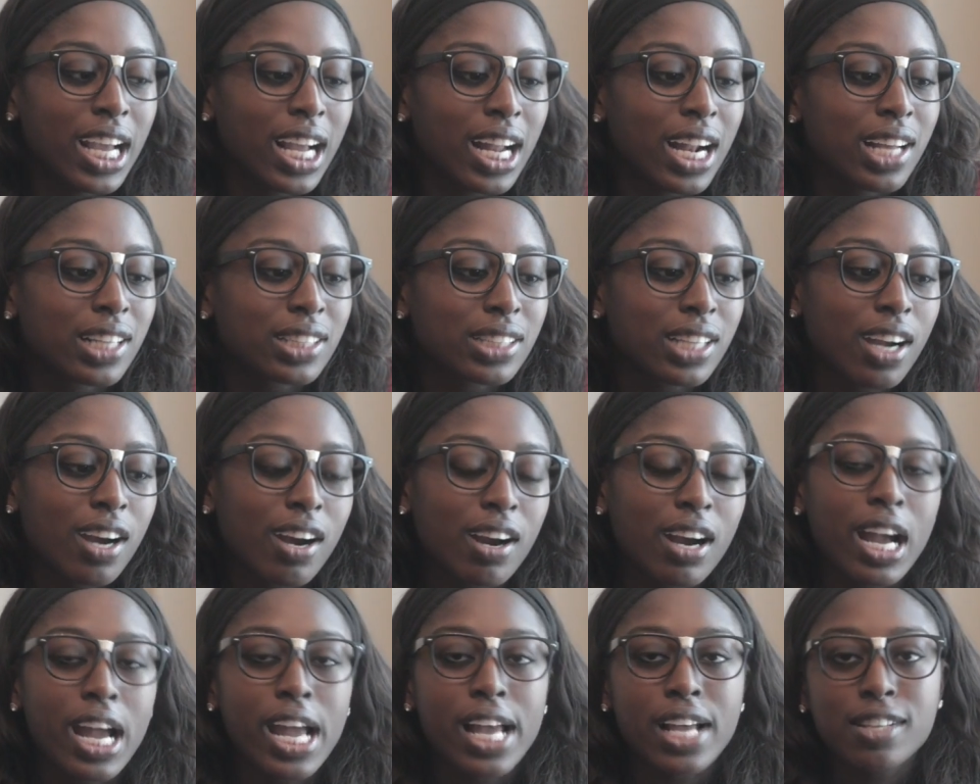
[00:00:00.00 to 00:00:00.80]
I was like,
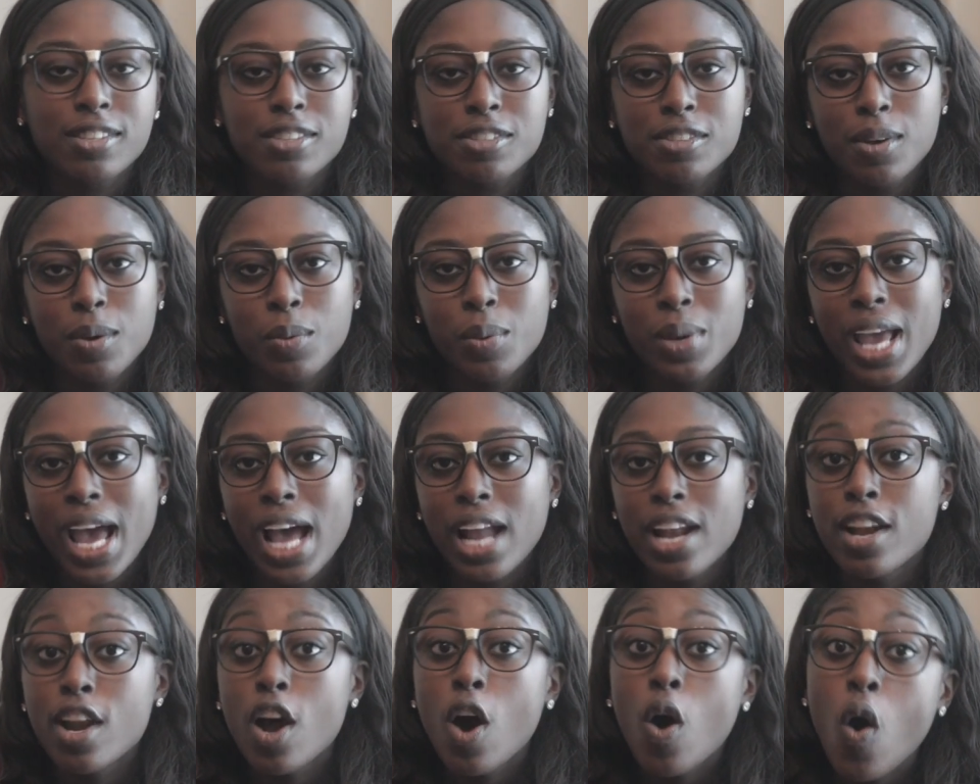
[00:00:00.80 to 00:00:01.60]
all right. So we
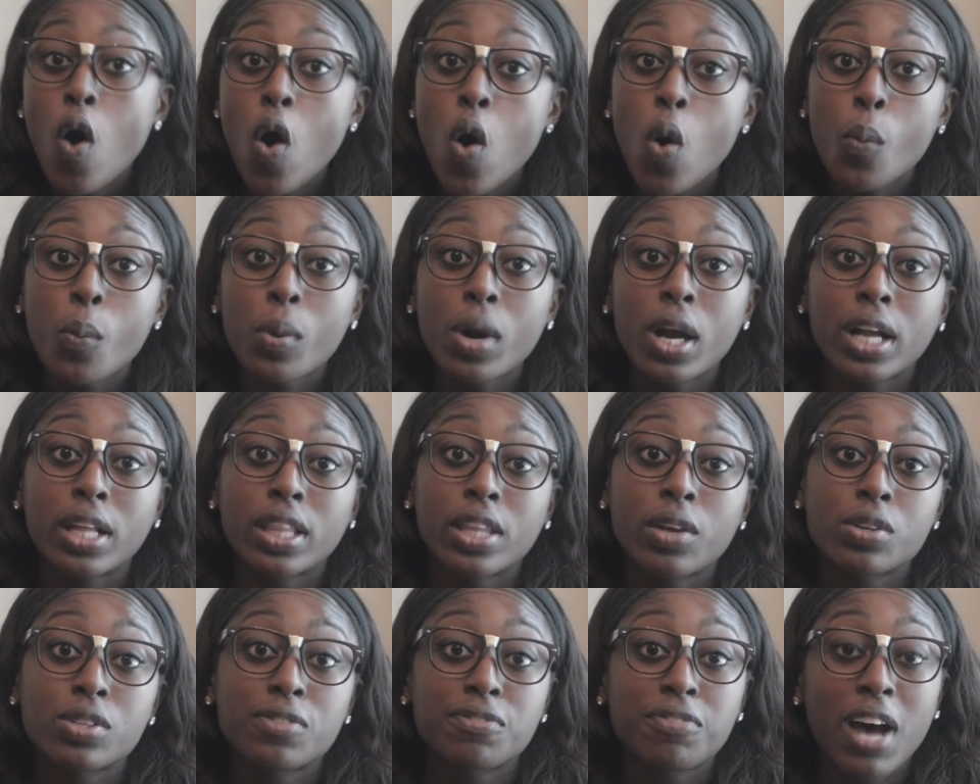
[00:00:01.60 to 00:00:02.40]
had no homework.
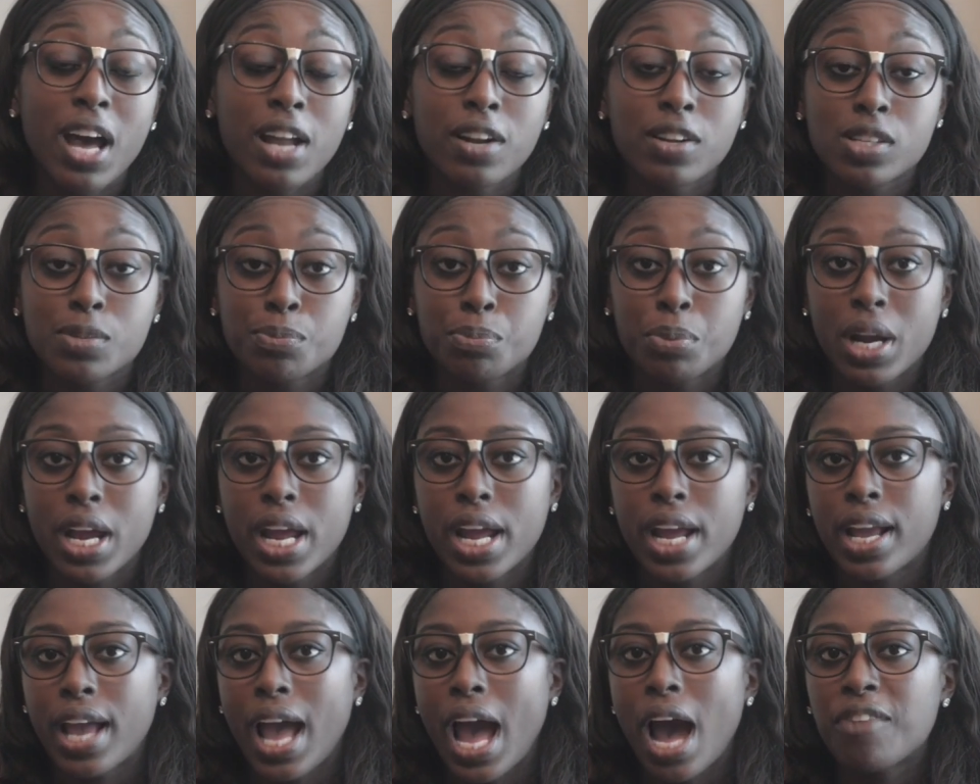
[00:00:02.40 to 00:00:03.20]
There was finals
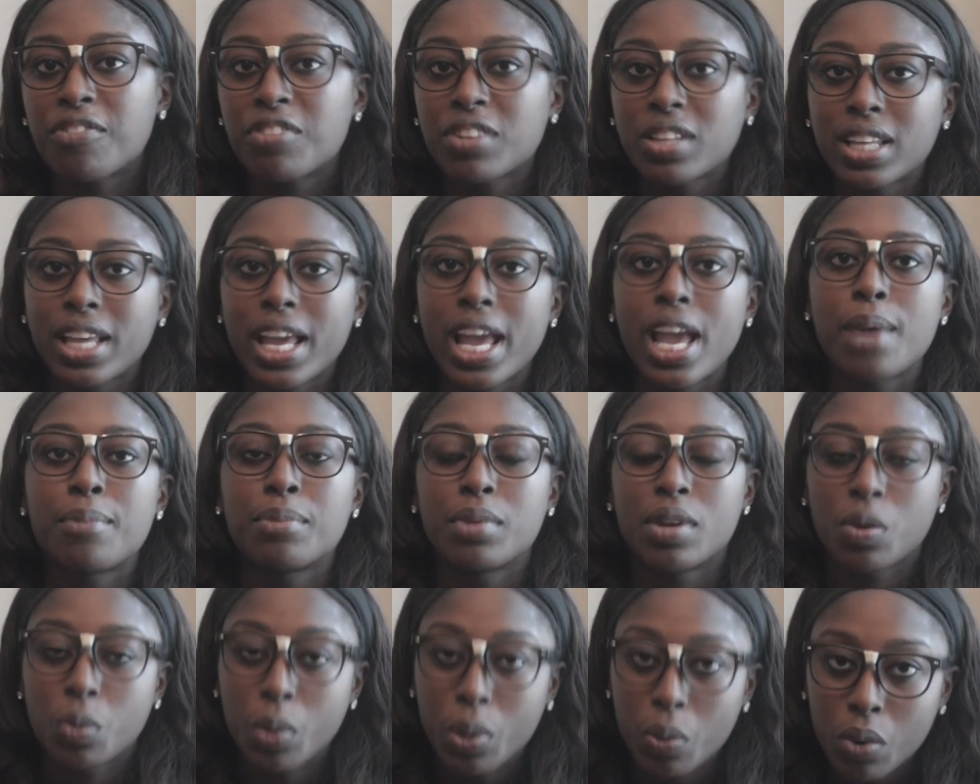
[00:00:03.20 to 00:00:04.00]
break. After the game,
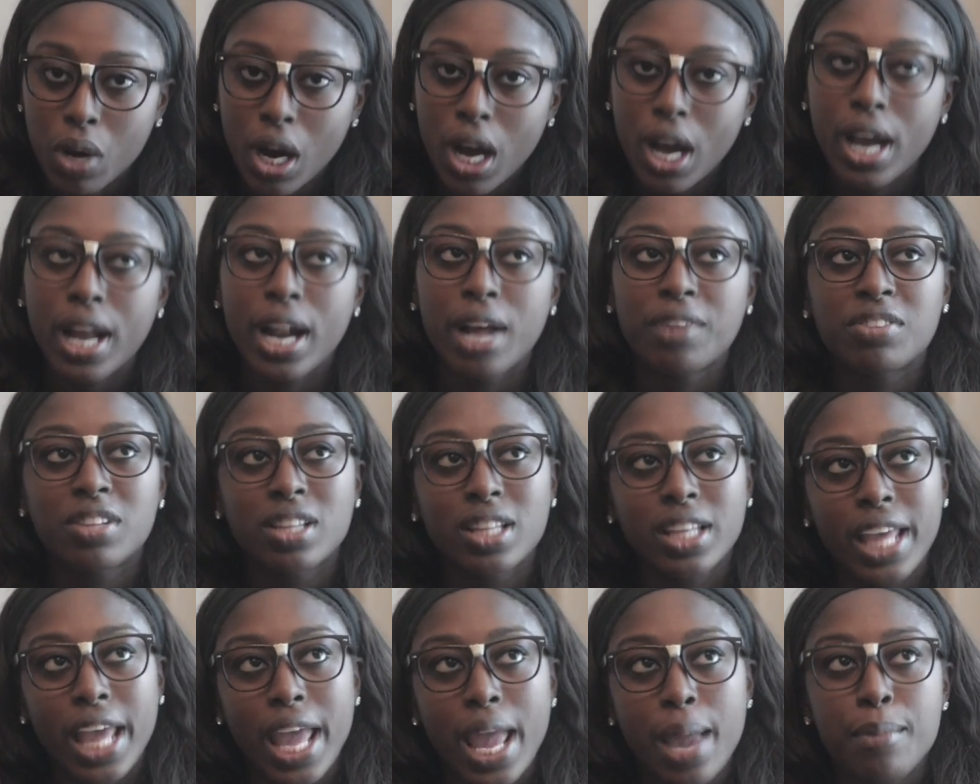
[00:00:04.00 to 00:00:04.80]
you know, we won. After
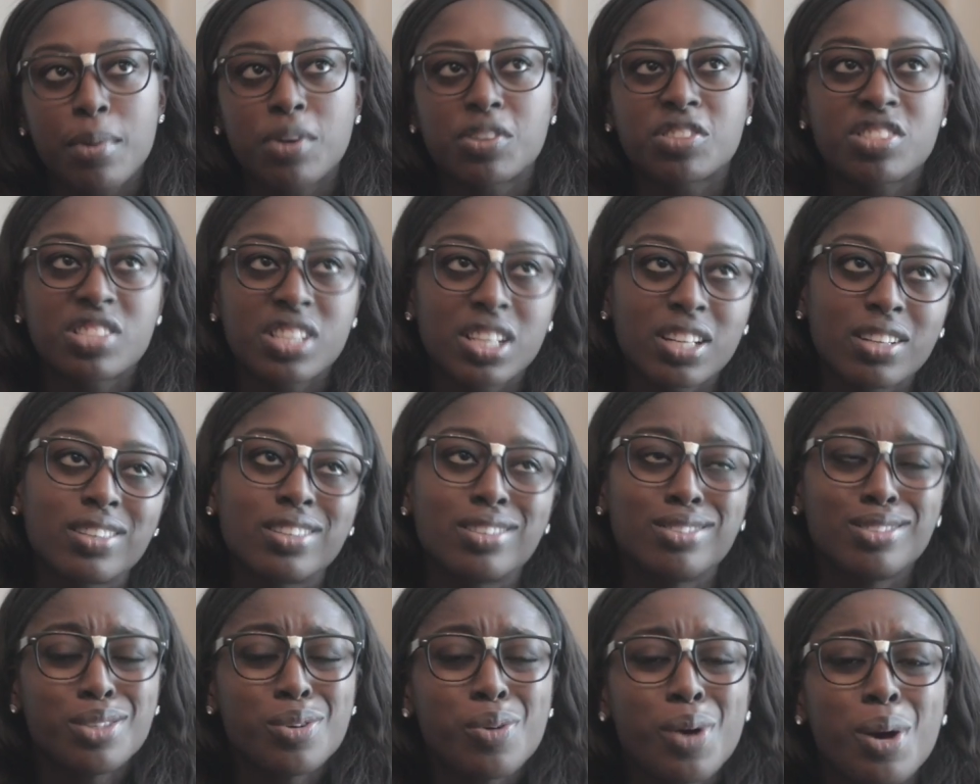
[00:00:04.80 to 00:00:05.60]
the game, I was just saying, like,
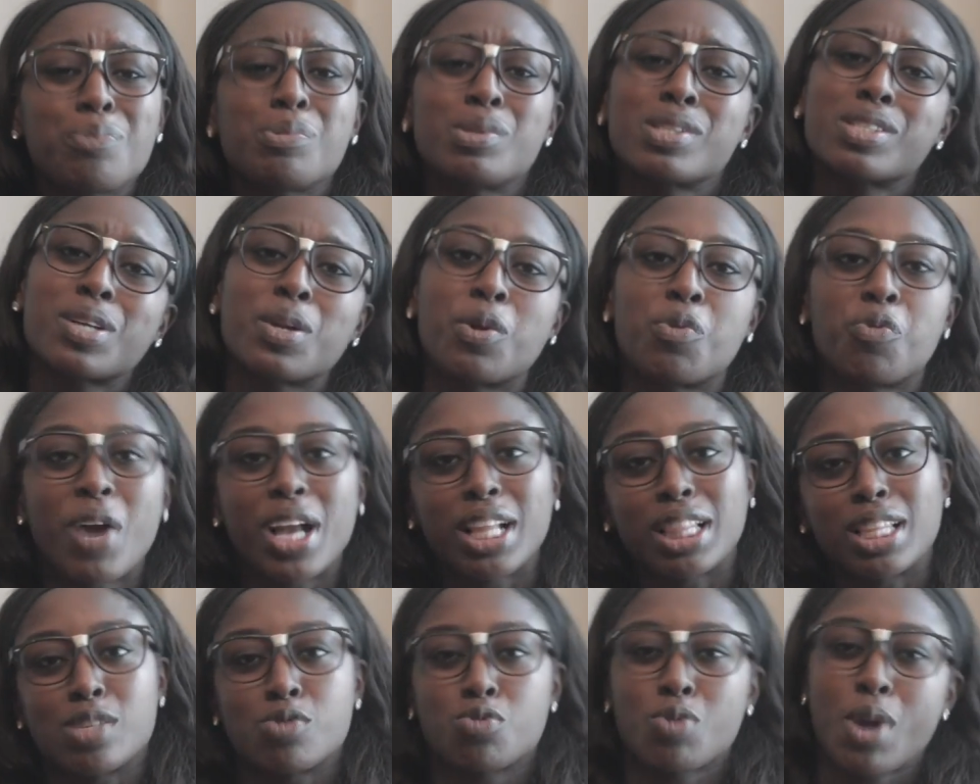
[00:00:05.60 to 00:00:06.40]
you know what? I'm just going to
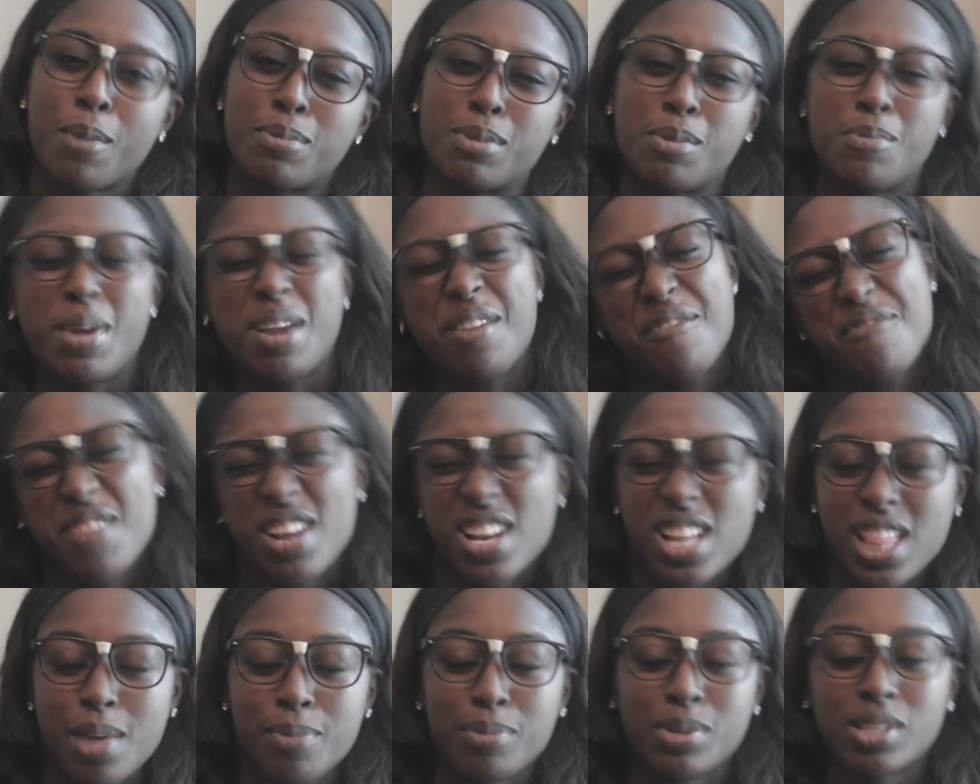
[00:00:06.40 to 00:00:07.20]
write this rap to make
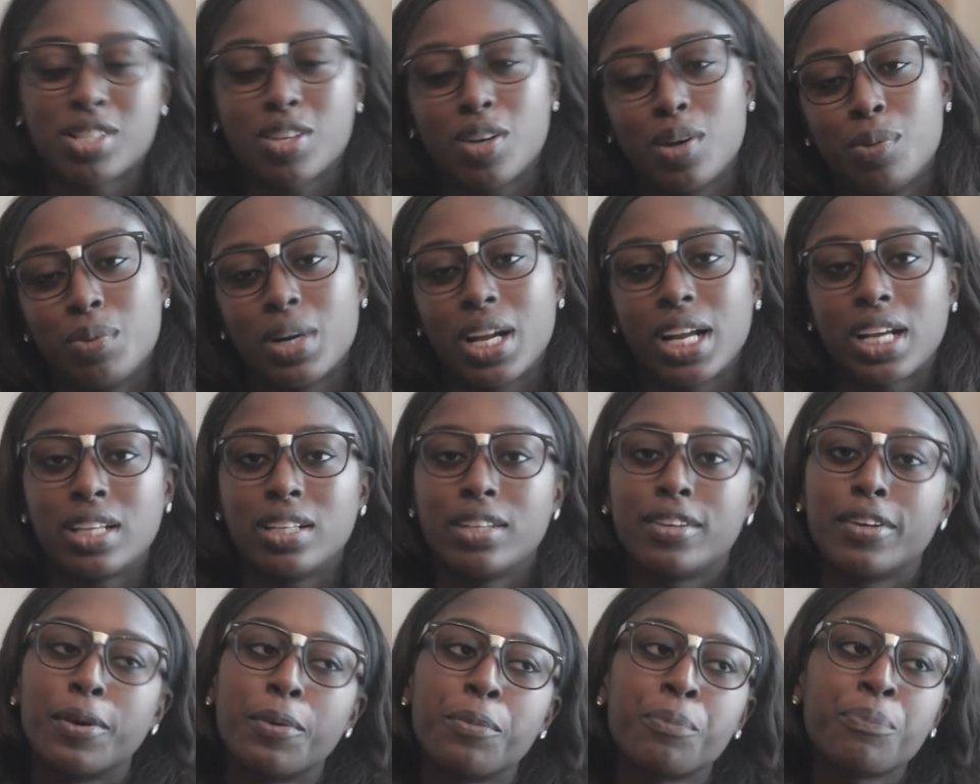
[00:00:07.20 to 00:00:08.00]
fun of them, to show them what I can
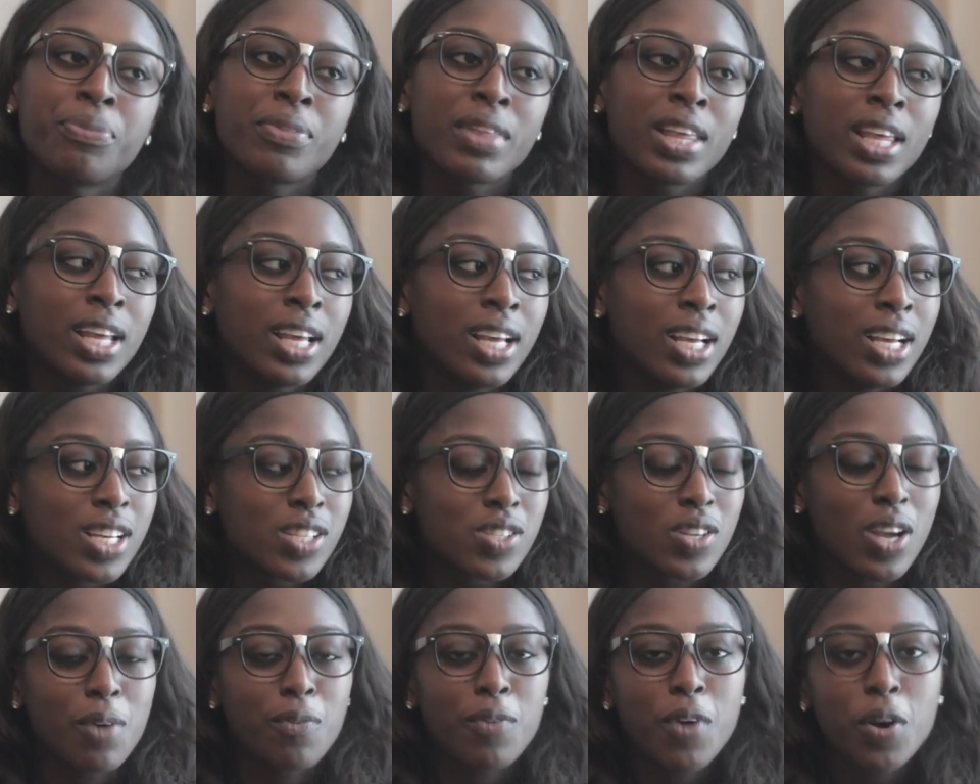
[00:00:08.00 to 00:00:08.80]
do.
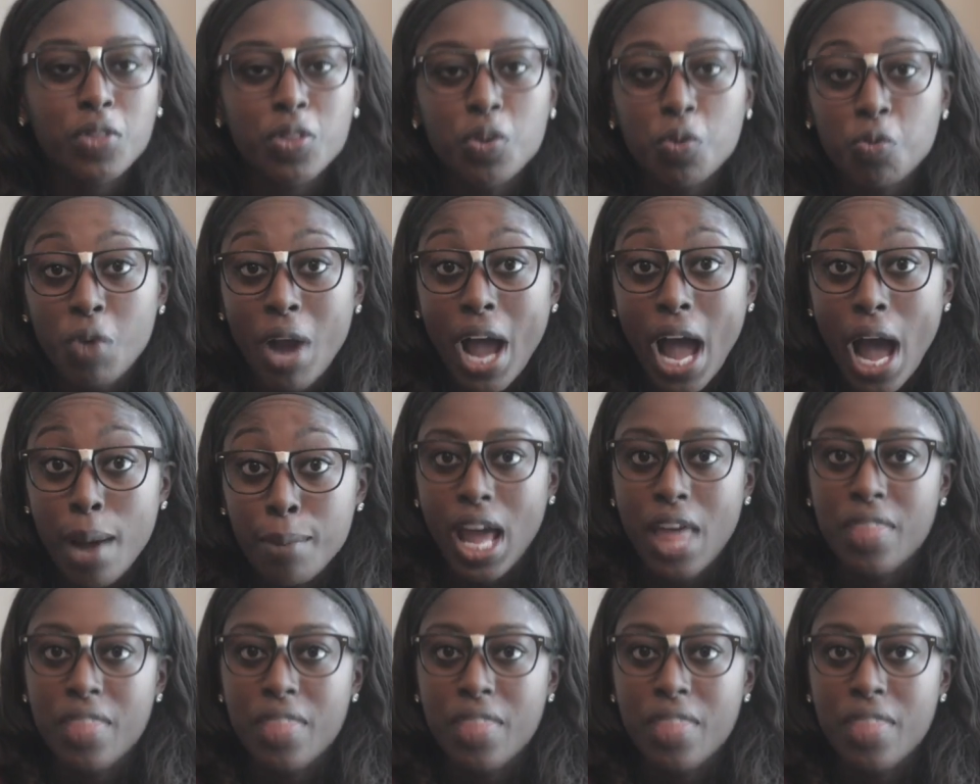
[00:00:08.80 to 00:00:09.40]
So I wrote the rap.